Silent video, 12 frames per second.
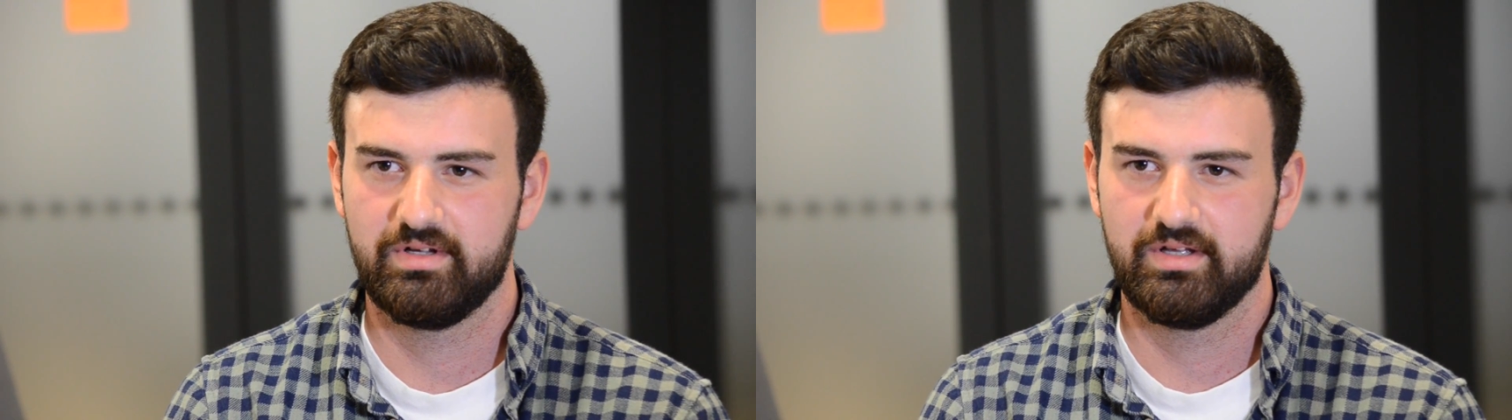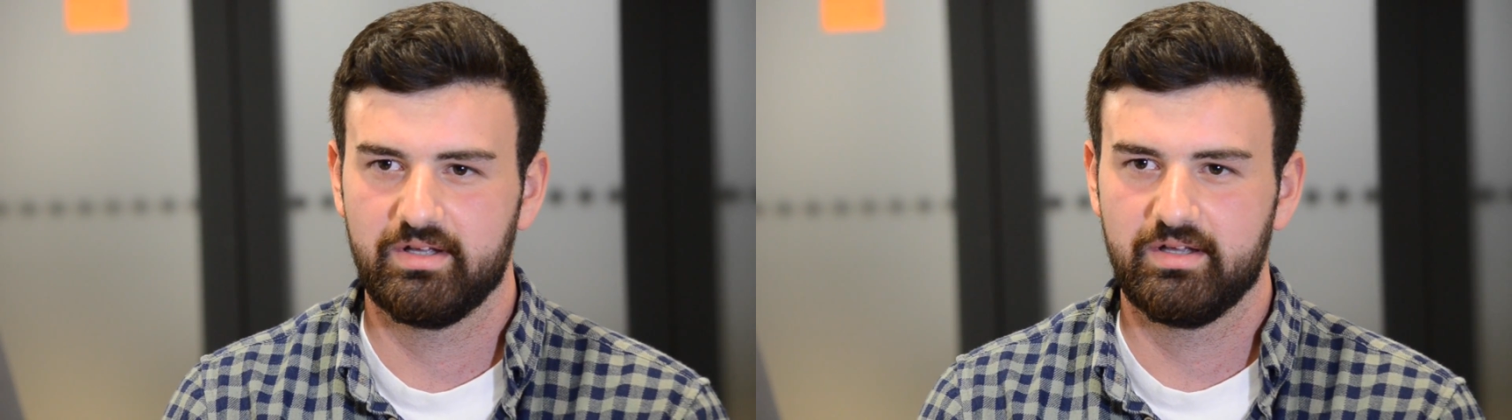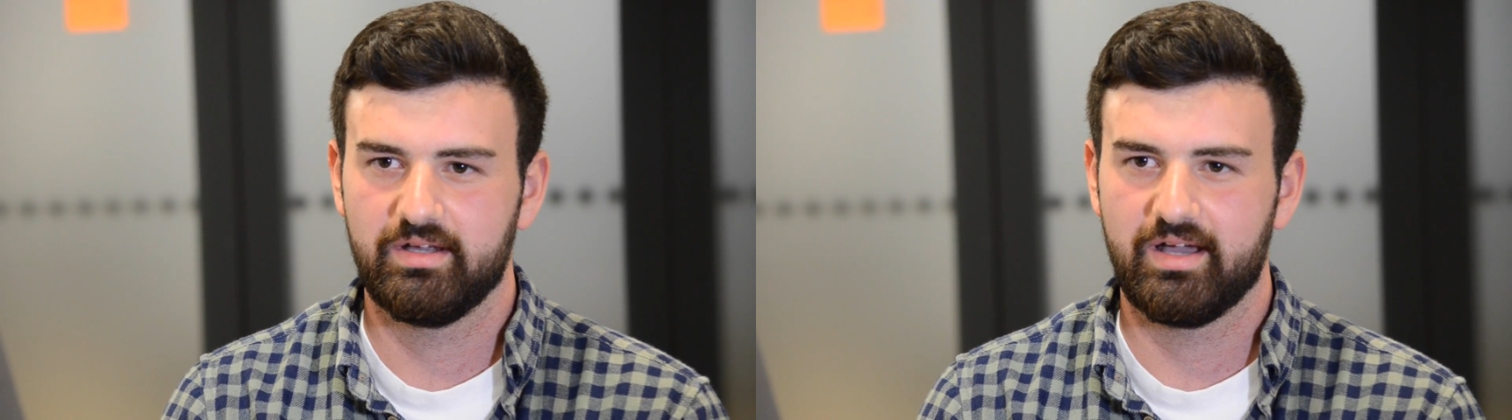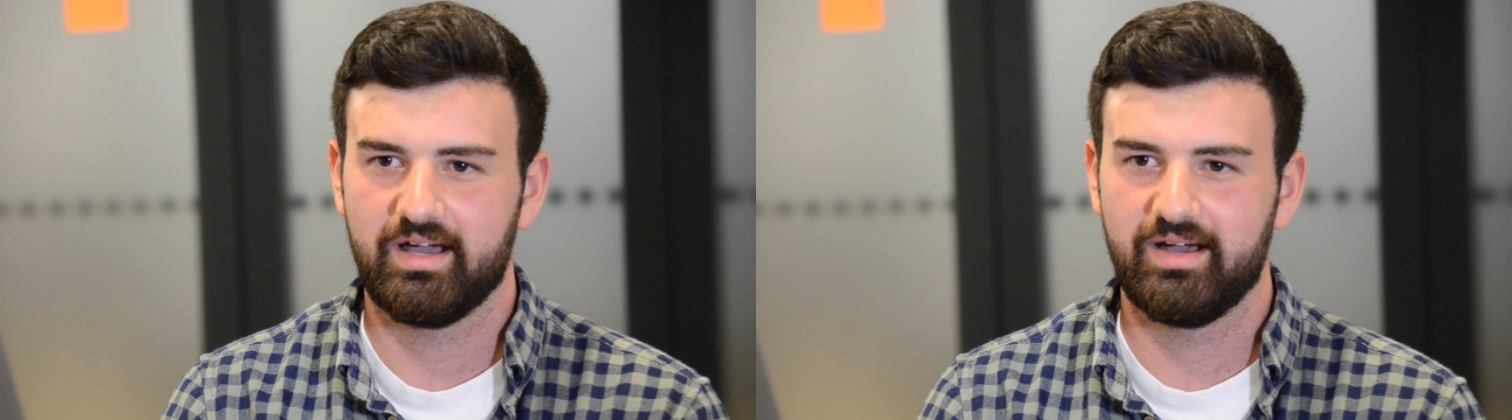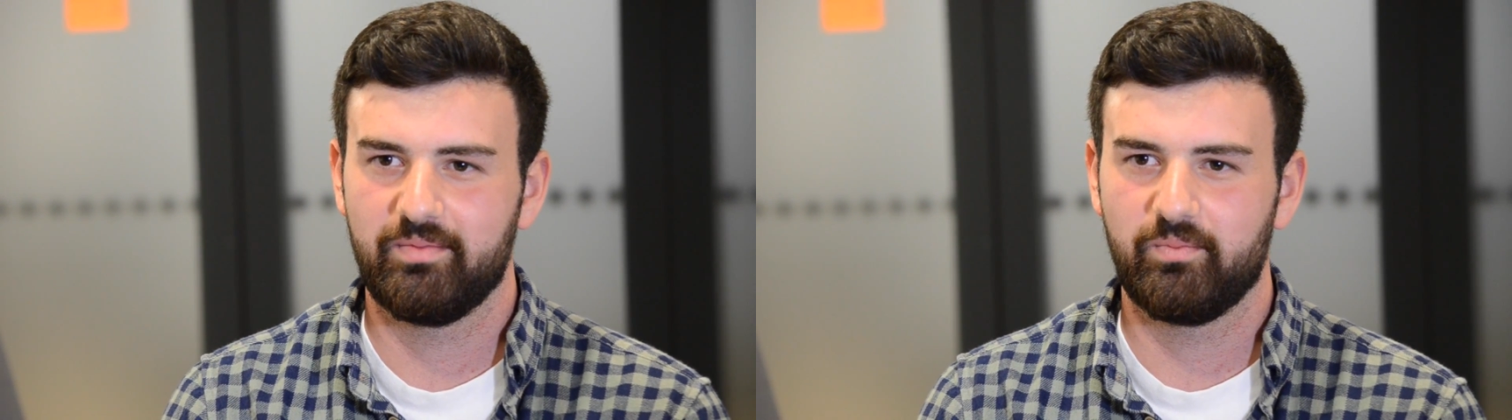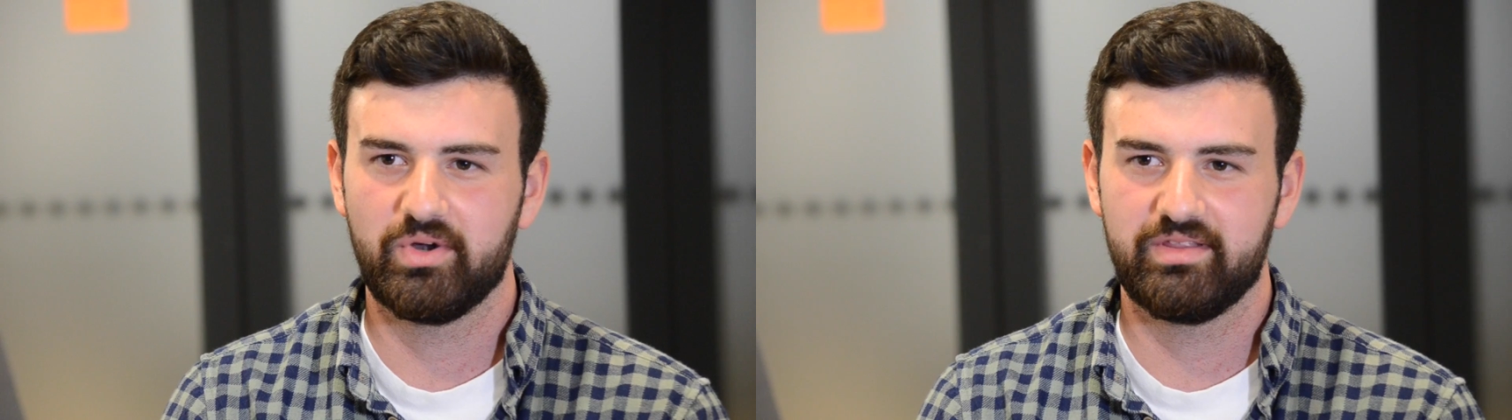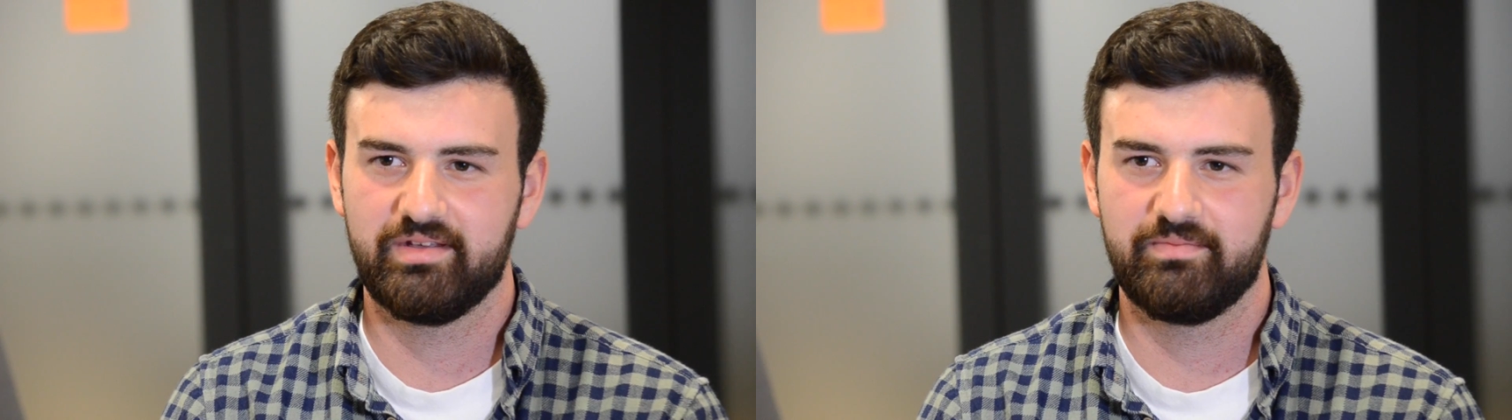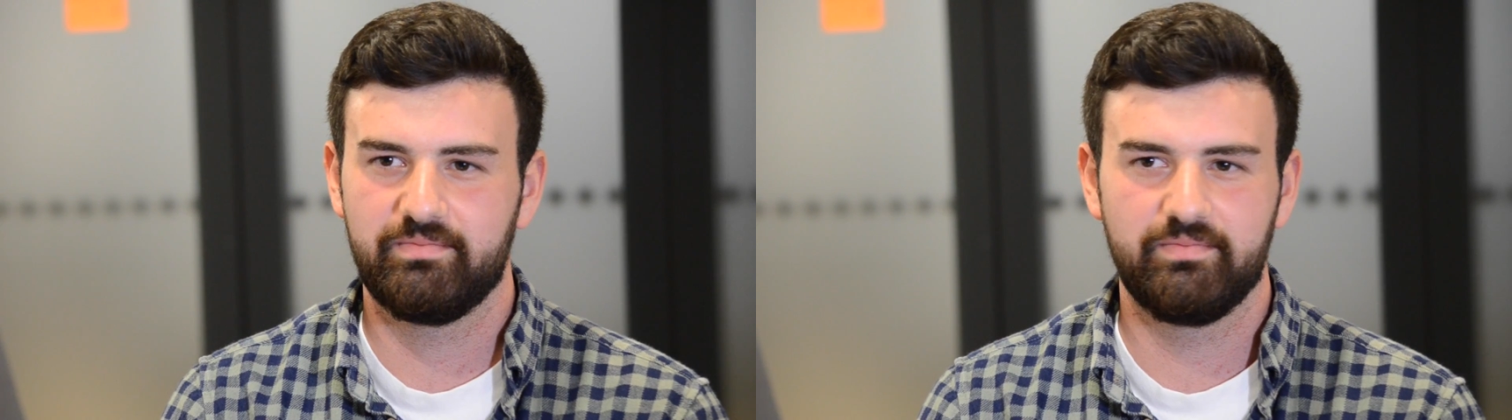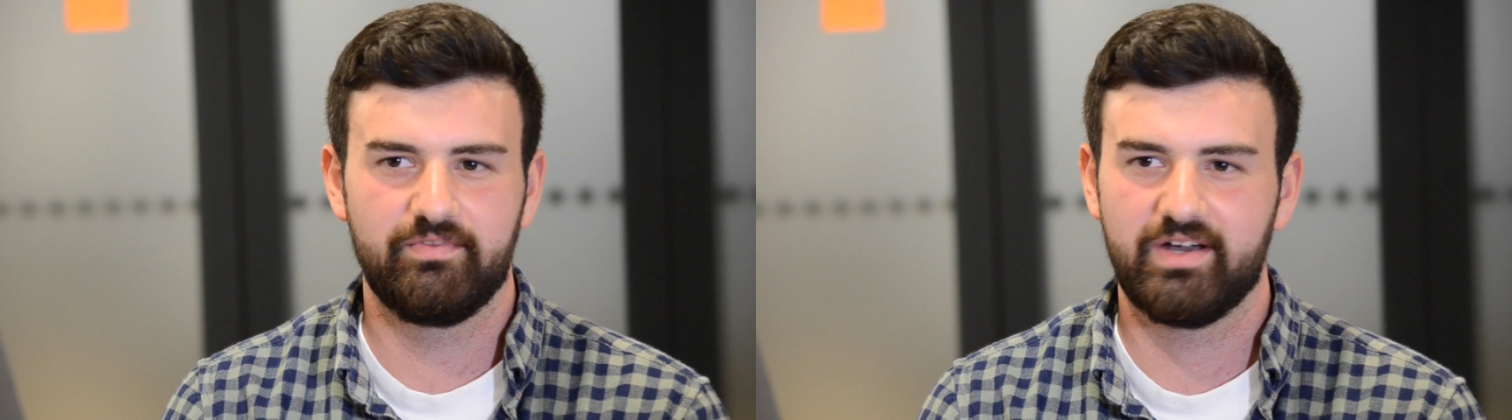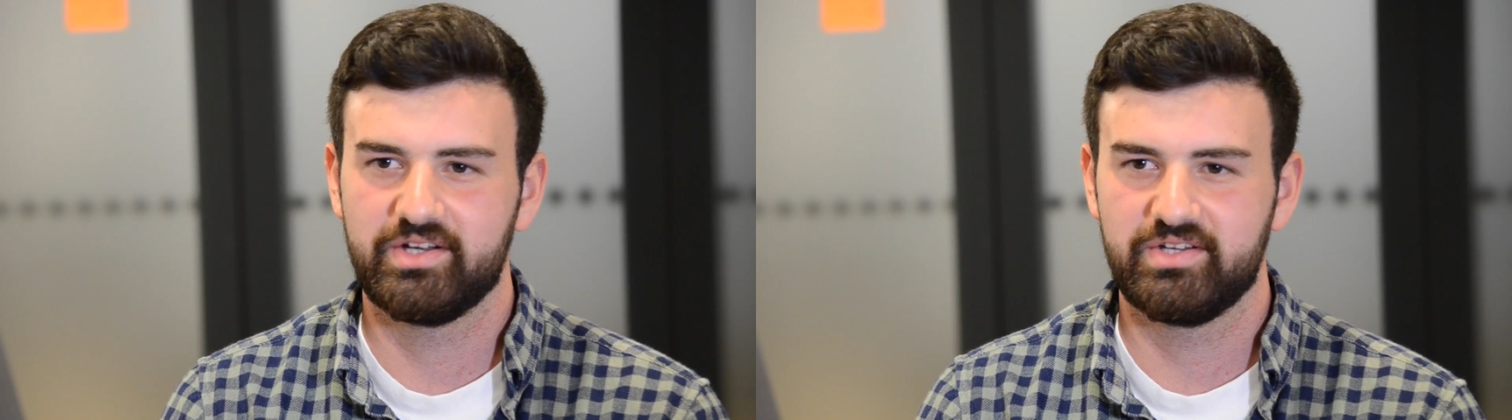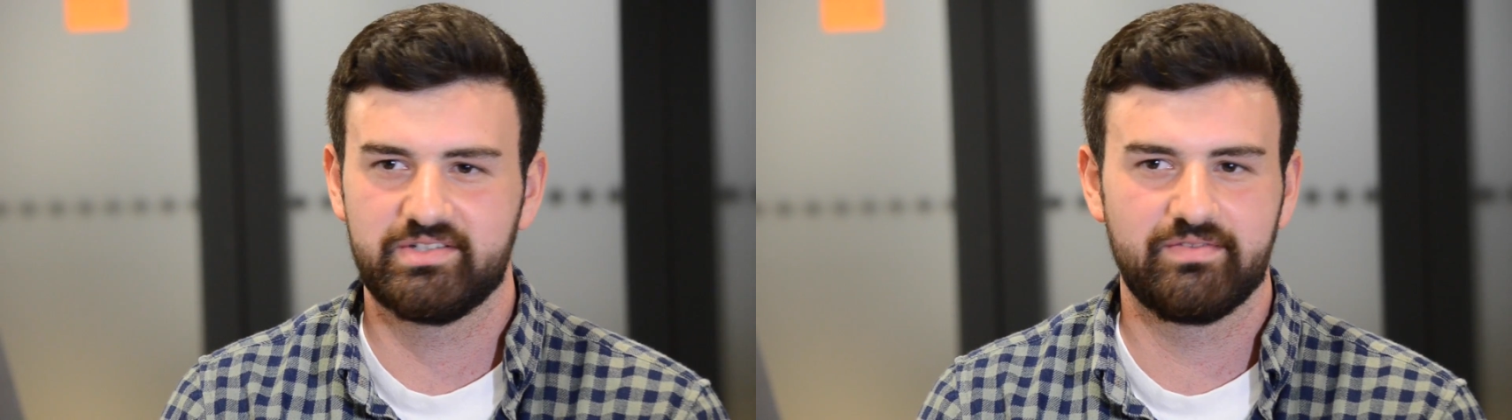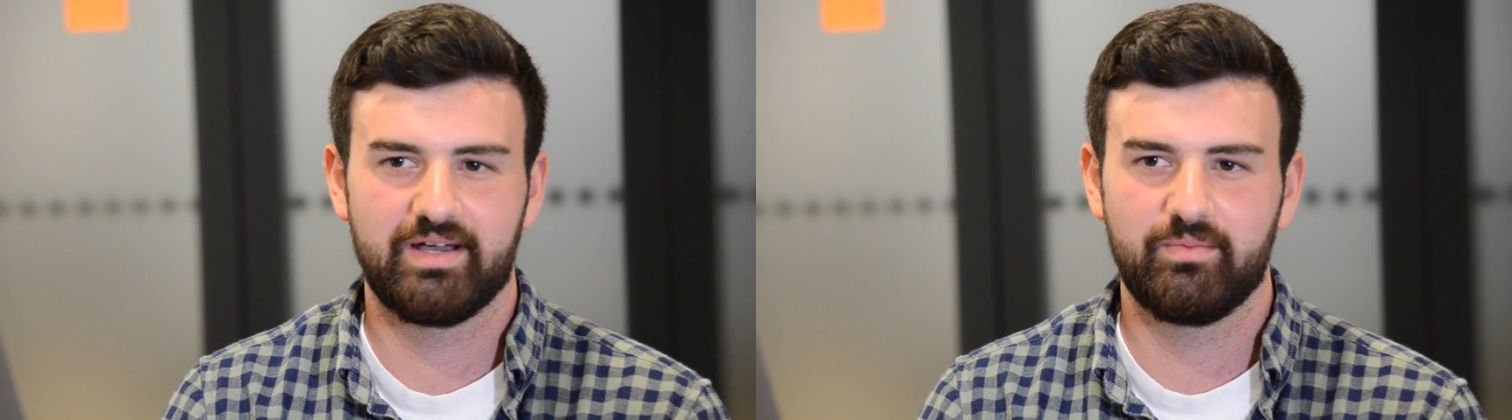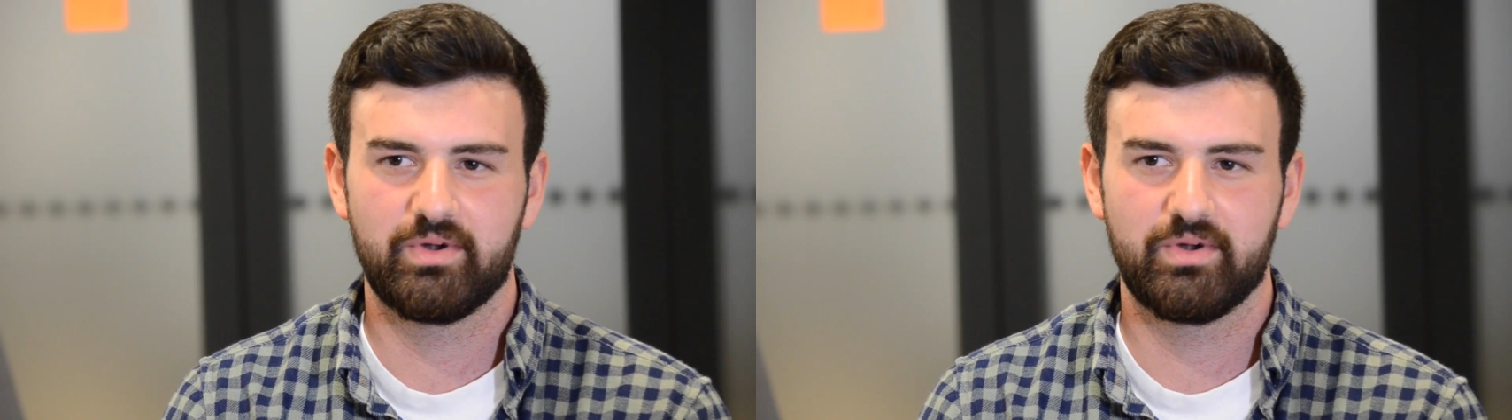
Yes. Uh, what are the virtues of that?